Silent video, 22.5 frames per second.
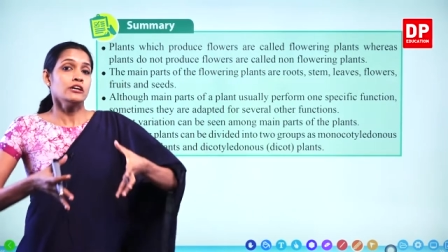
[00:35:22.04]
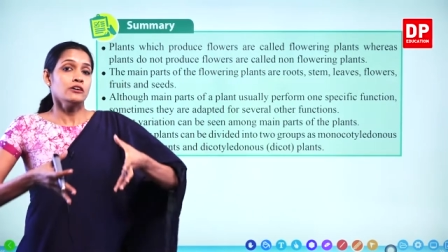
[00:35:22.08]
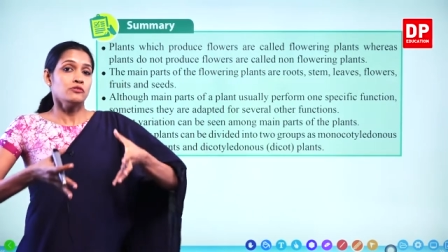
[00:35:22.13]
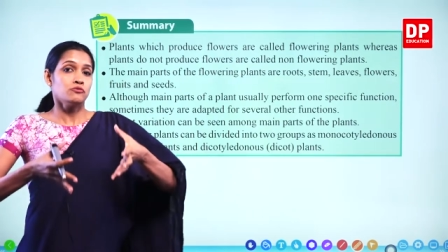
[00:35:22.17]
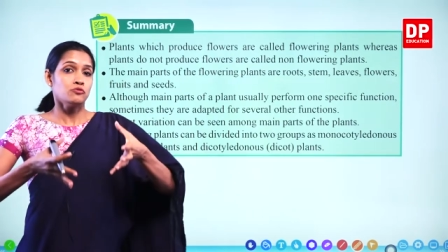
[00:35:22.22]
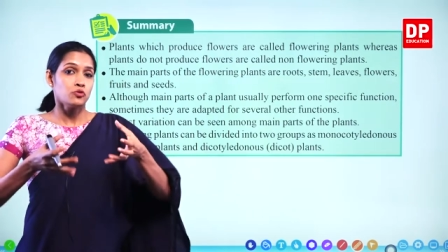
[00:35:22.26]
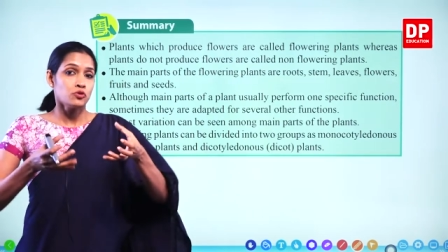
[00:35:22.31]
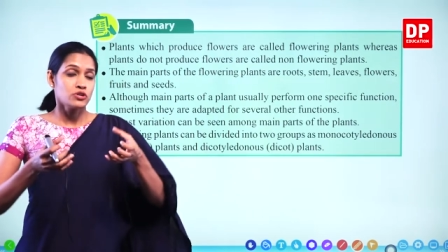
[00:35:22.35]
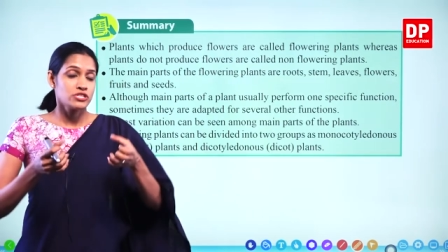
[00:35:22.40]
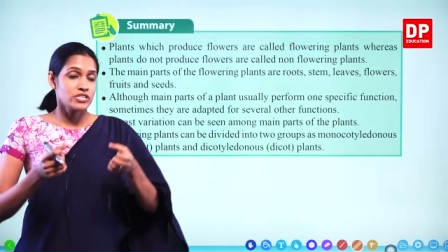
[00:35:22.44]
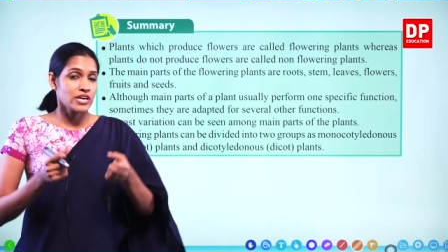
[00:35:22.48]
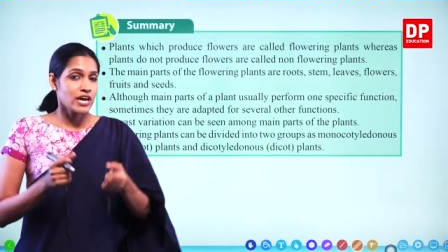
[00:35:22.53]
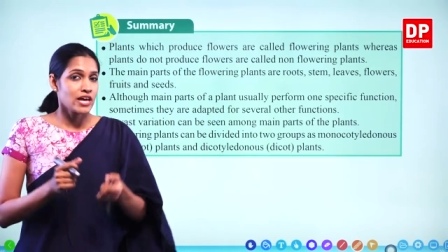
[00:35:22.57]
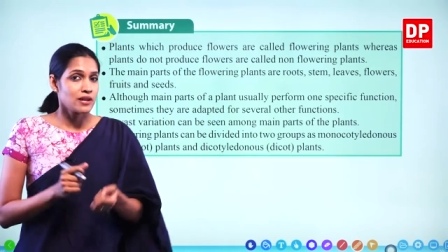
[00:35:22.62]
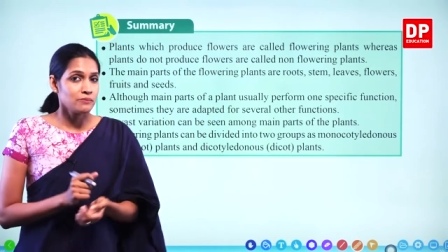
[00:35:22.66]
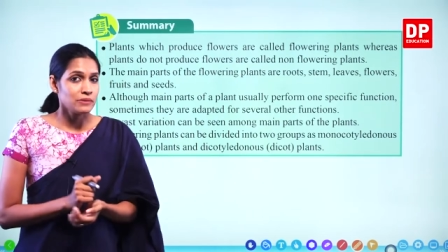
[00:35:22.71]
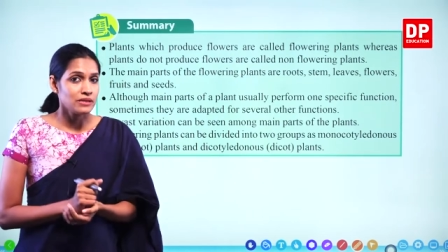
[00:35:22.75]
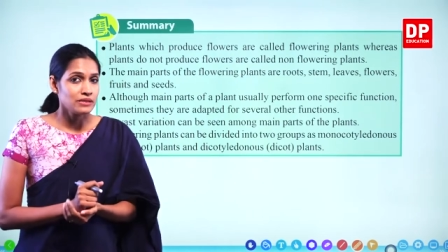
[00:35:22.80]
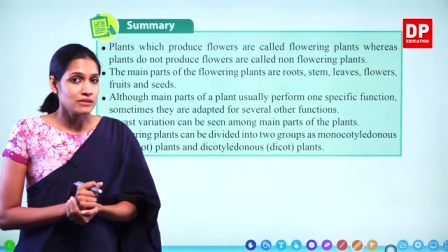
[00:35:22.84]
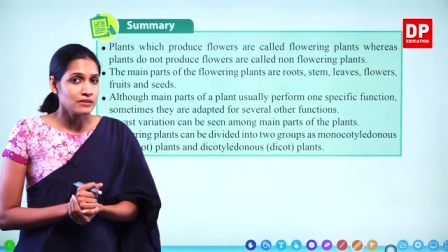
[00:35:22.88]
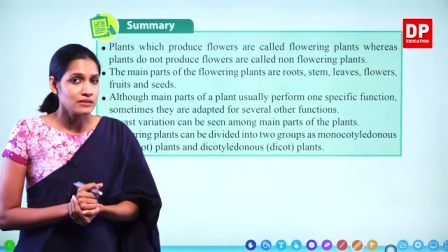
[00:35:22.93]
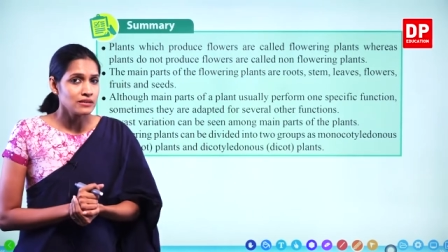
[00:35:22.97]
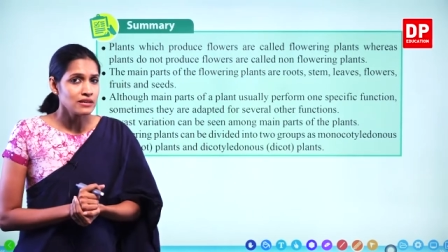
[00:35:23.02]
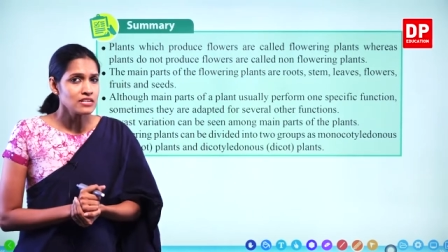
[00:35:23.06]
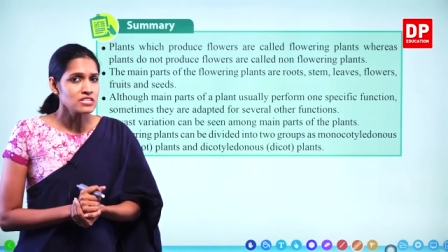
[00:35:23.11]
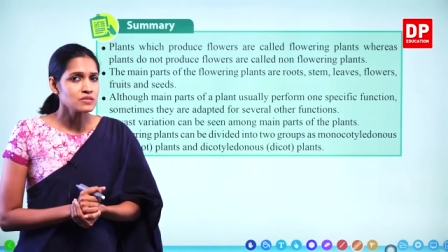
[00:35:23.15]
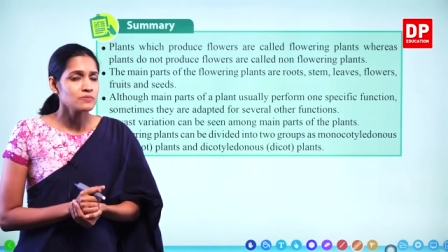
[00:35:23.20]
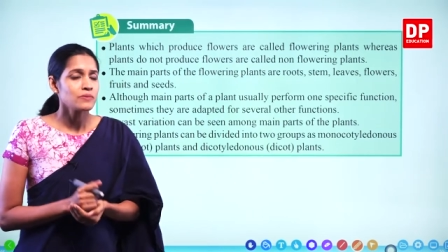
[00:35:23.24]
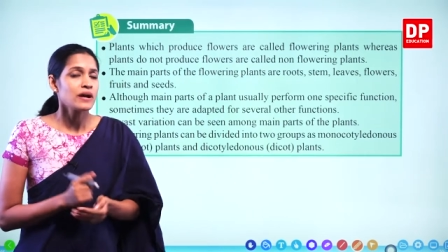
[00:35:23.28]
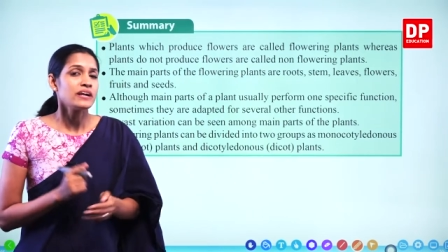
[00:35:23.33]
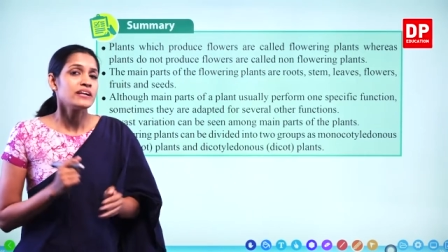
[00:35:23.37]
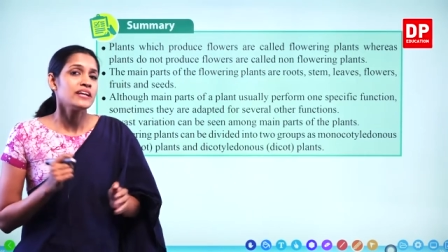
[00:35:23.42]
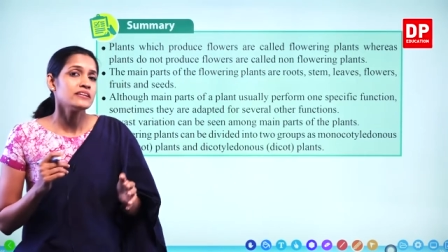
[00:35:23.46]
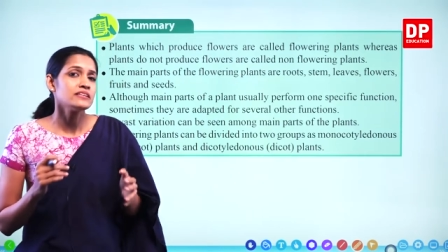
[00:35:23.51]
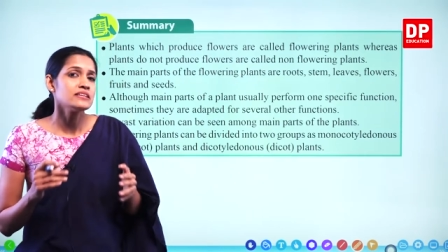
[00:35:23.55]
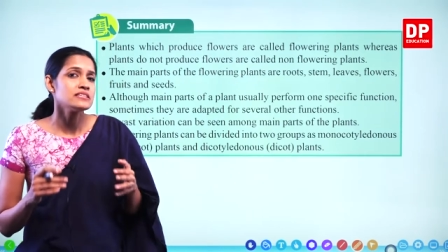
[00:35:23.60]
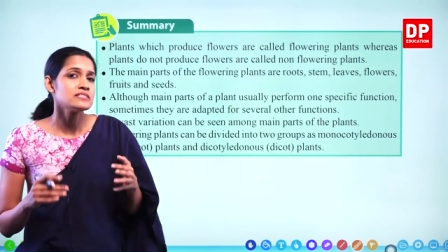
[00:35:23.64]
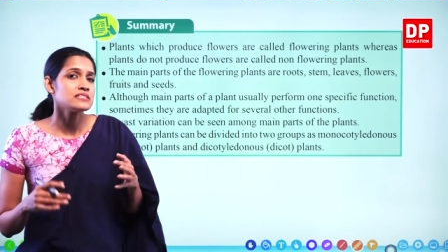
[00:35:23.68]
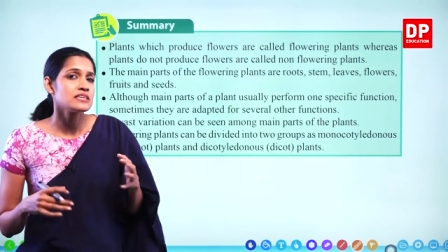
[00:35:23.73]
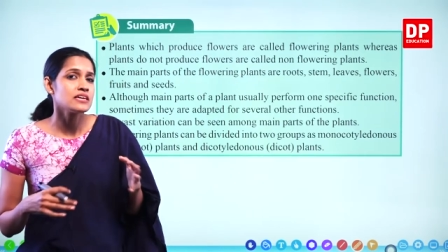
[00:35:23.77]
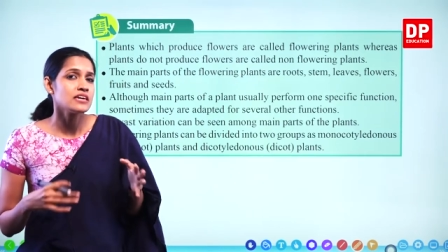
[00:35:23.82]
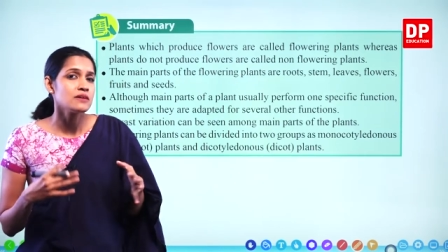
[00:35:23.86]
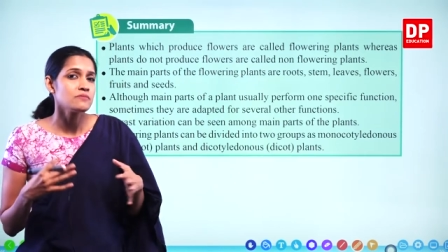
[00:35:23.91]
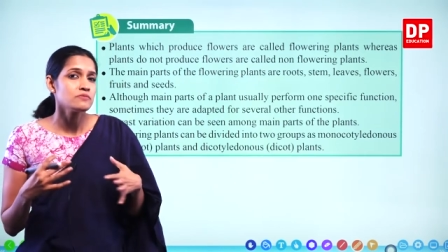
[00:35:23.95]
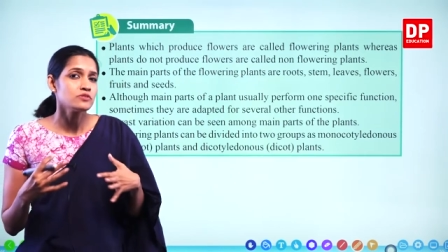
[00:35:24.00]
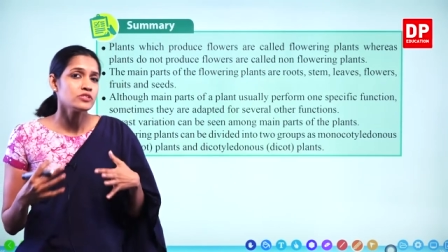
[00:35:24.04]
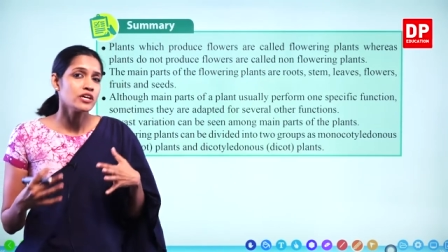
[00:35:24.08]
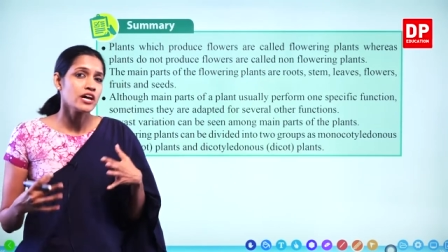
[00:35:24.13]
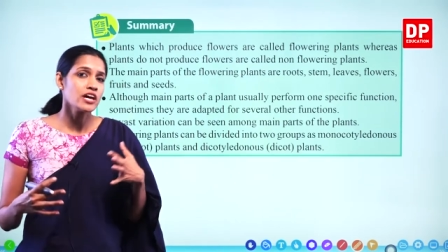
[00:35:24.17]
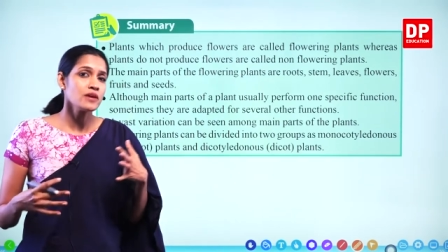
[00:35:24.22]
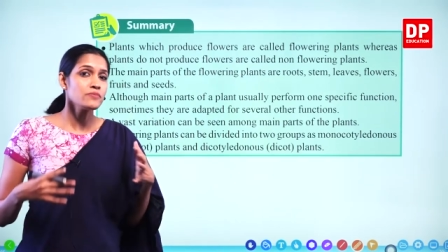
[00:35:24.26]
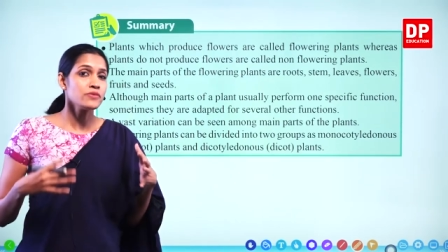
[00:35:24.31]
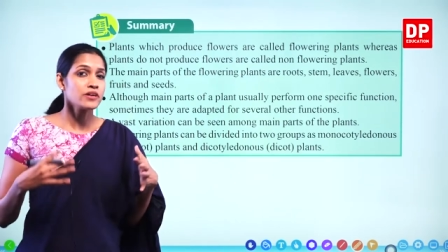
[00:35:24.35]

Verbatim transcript: water and minerals, but at the same time